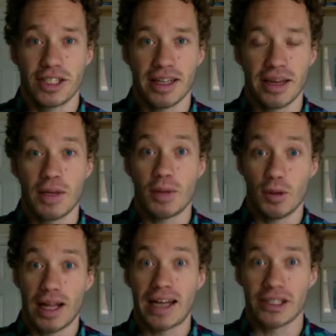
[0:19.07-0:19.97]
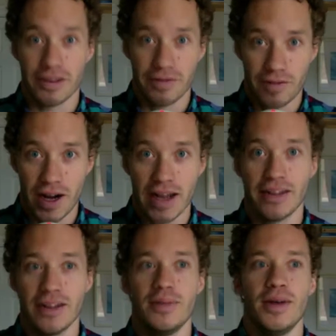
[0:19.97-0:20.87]
and that people will actually find
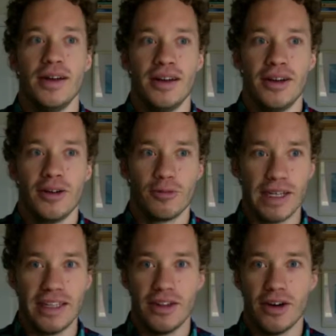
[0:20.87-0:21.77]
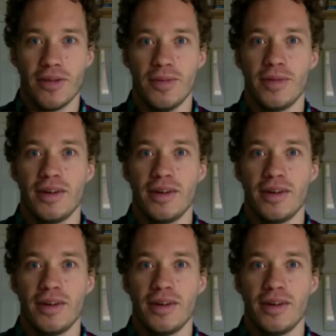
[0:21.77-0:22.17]
them, read them,